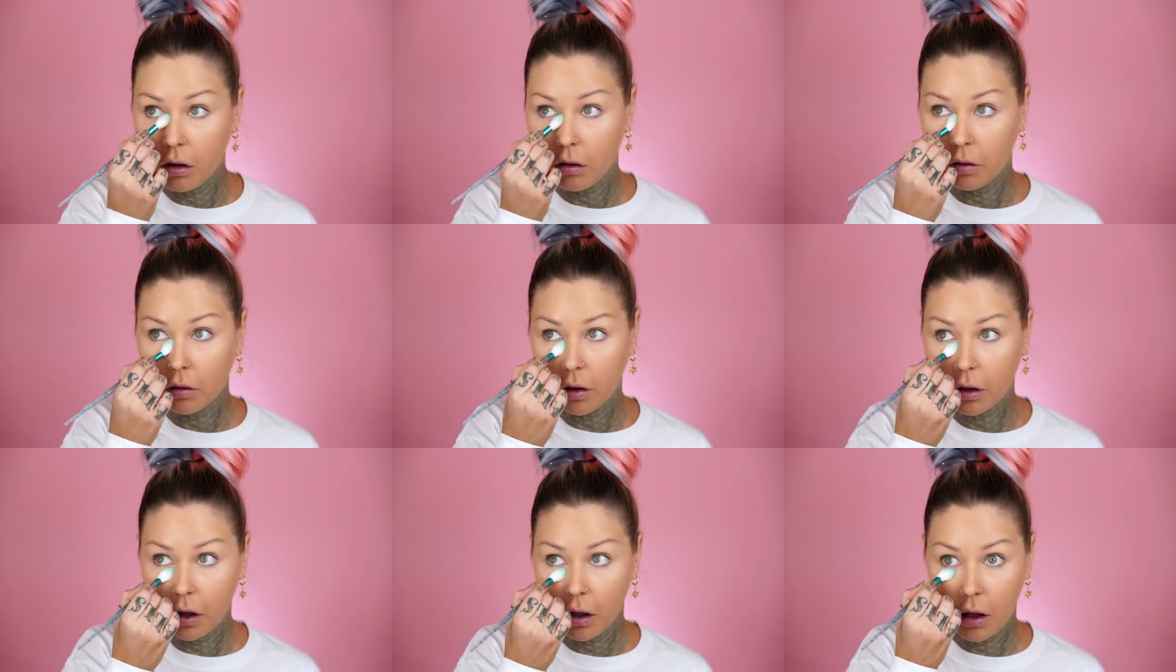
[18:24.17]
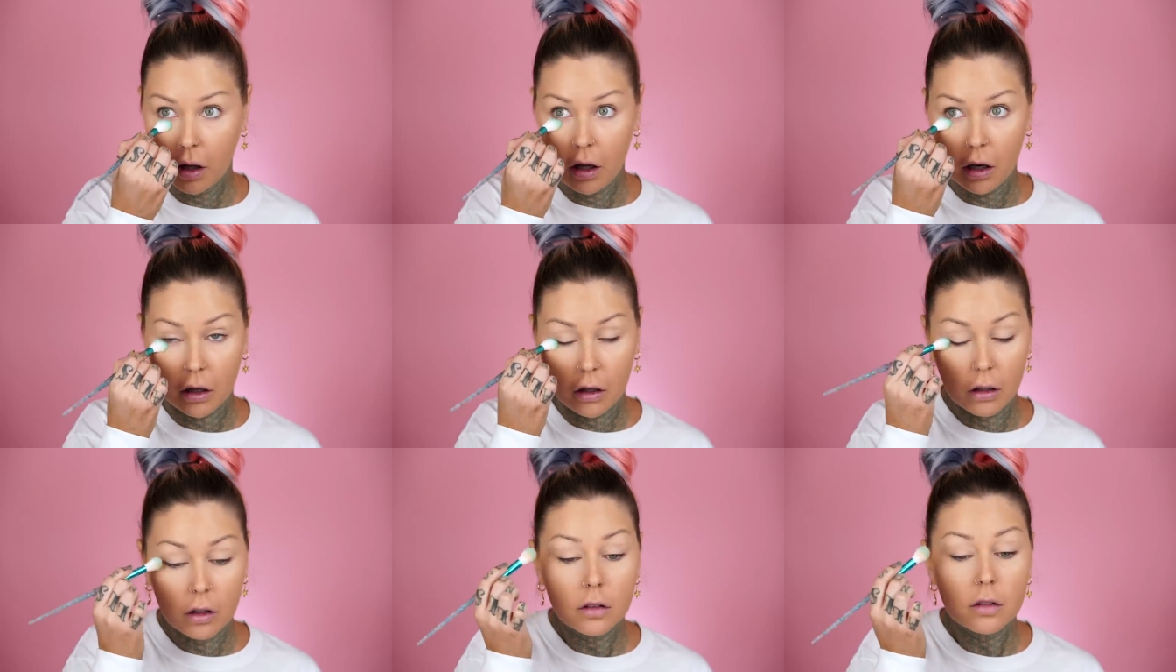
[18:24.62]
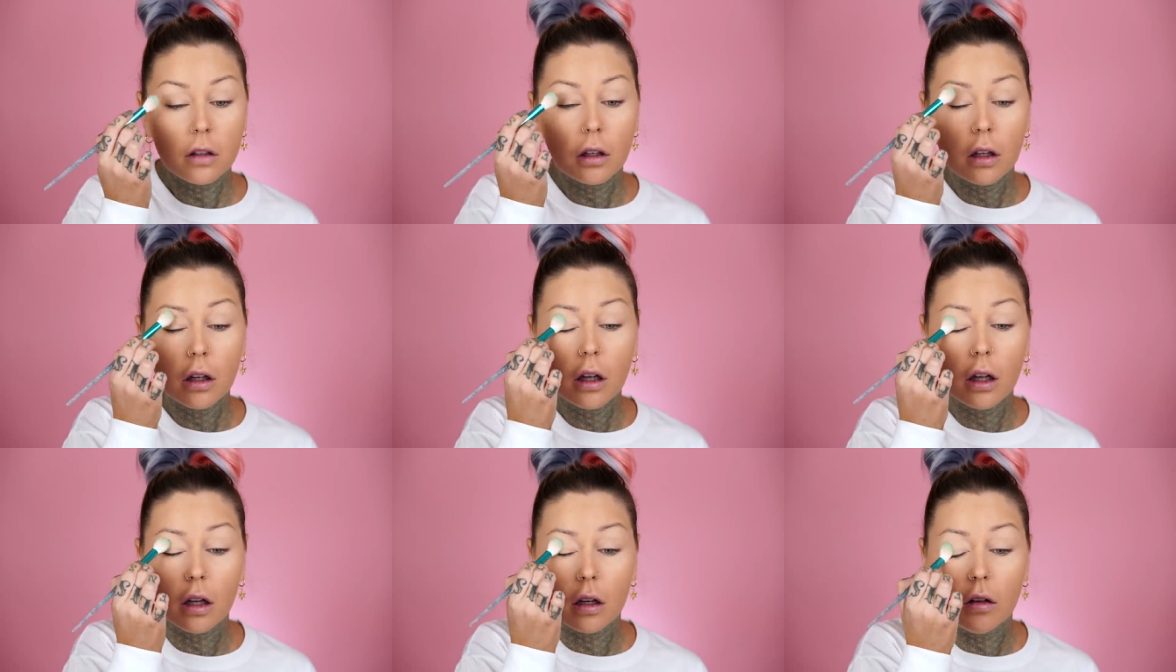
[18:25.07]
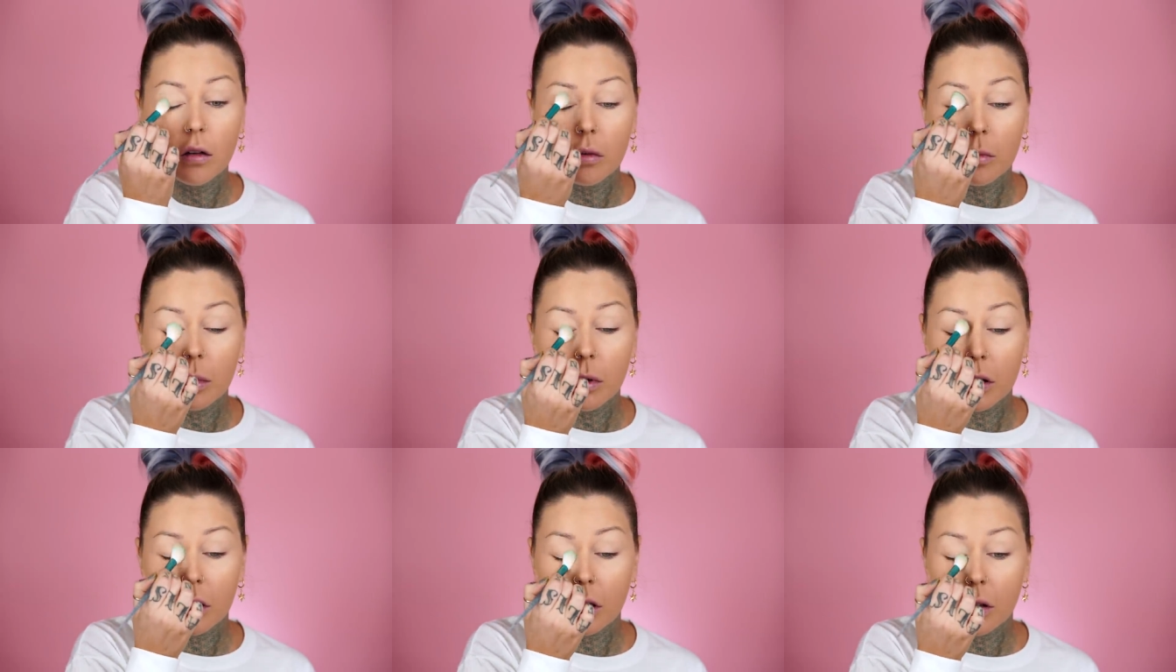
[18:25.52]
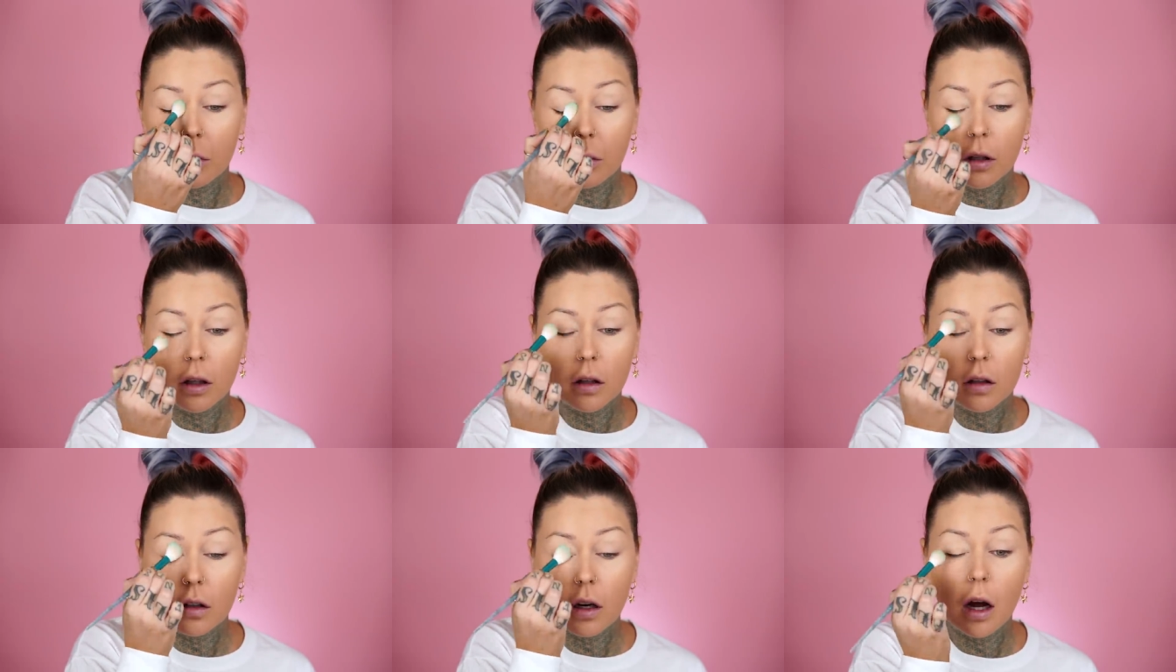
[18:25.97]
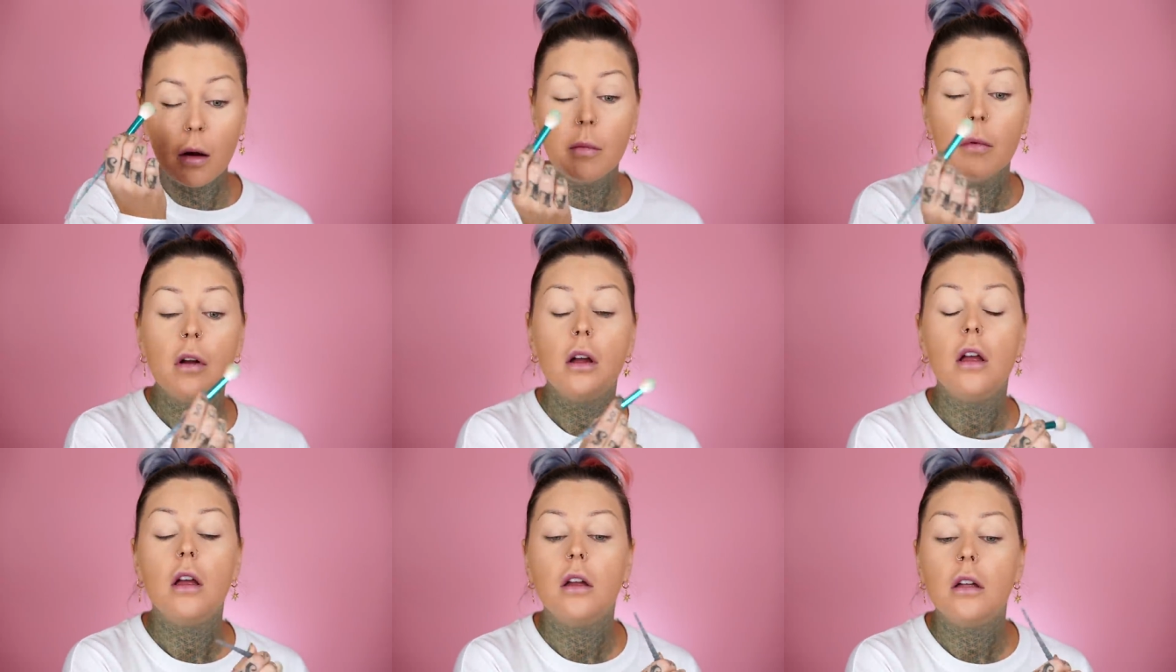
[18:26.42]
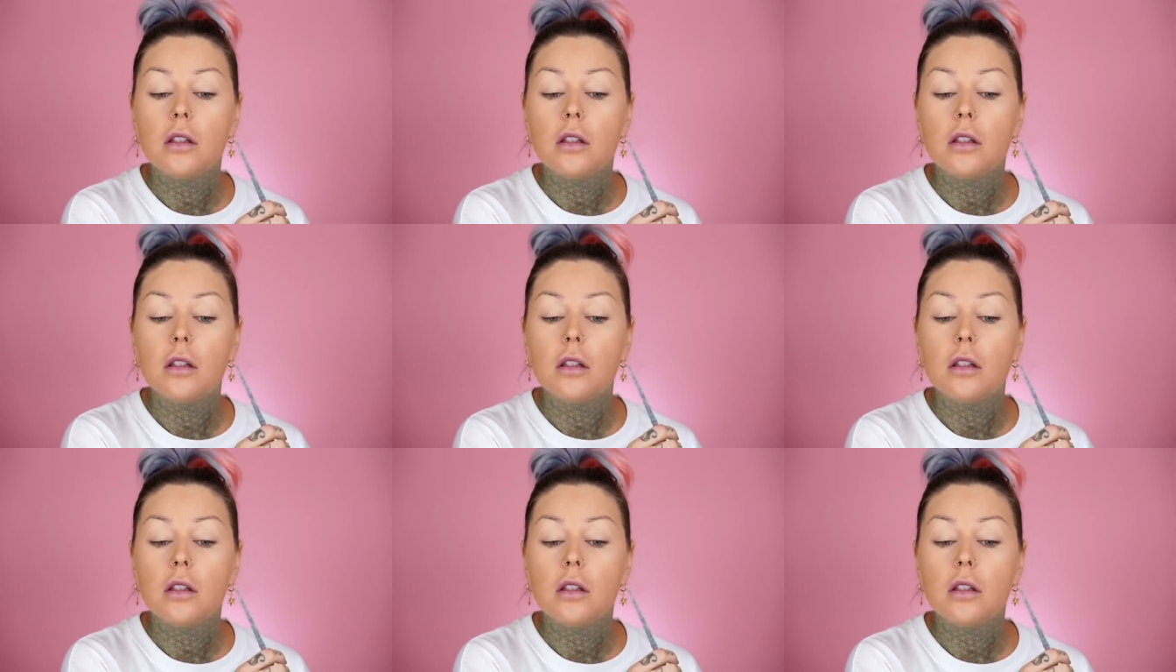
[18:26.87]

it's looking good, it's looking good. I'll put a little bit on the top.